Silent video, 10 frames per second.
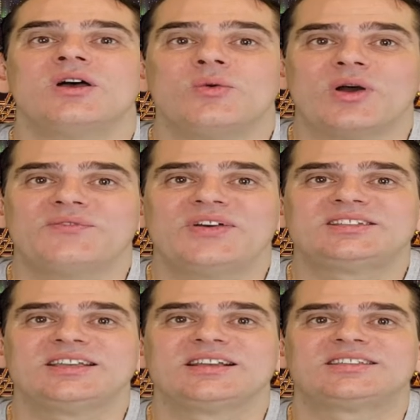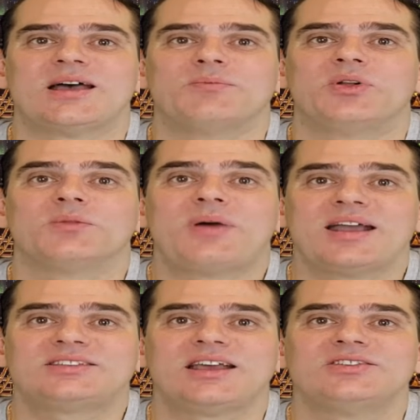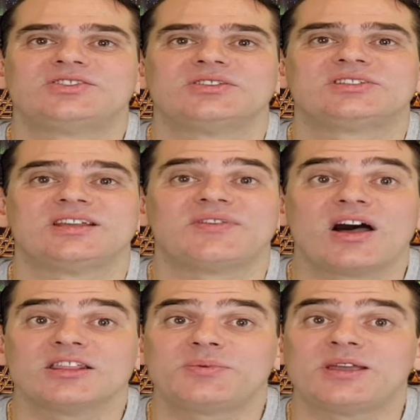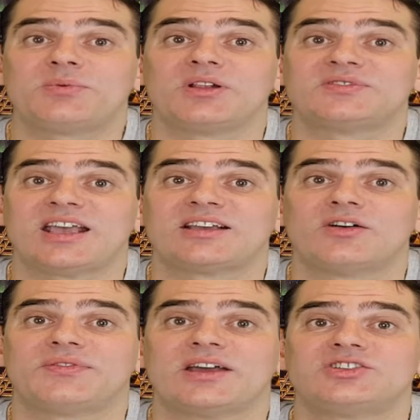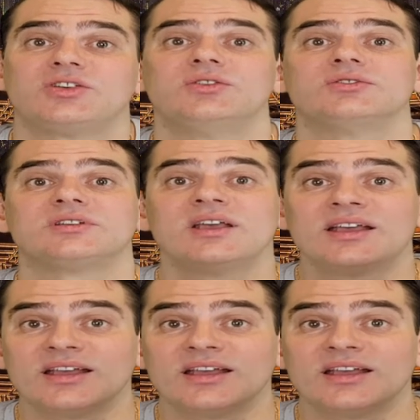When visiting a temple, pay attention to see if other people have taken off their shoes.